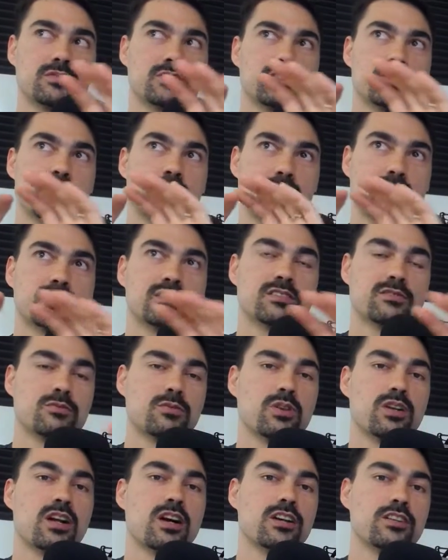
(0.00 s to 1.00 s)
chunks of
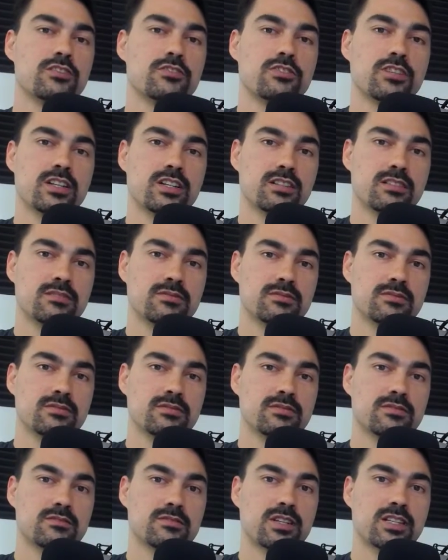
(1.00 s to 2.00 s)
100
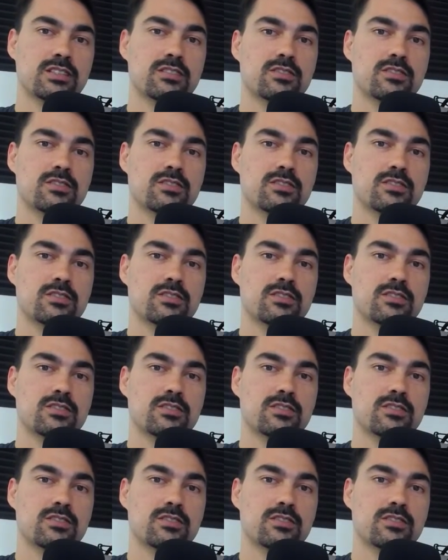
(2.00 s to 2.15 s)
right?